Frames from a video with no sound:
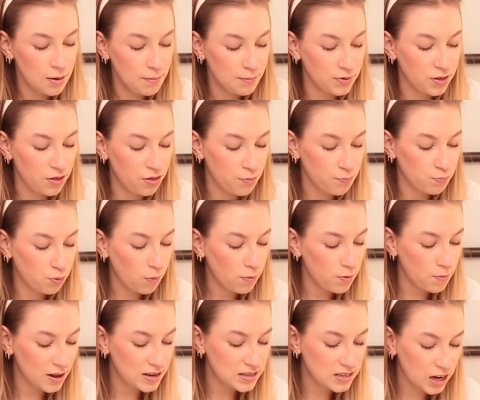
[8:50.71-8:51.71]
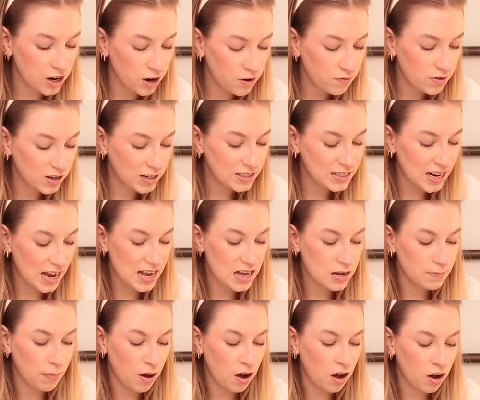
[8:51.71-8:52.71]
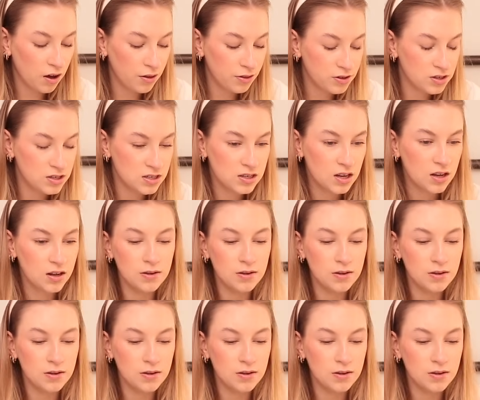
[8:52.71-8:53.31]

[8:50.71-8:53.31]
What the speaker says: The problem is, I don't really take baths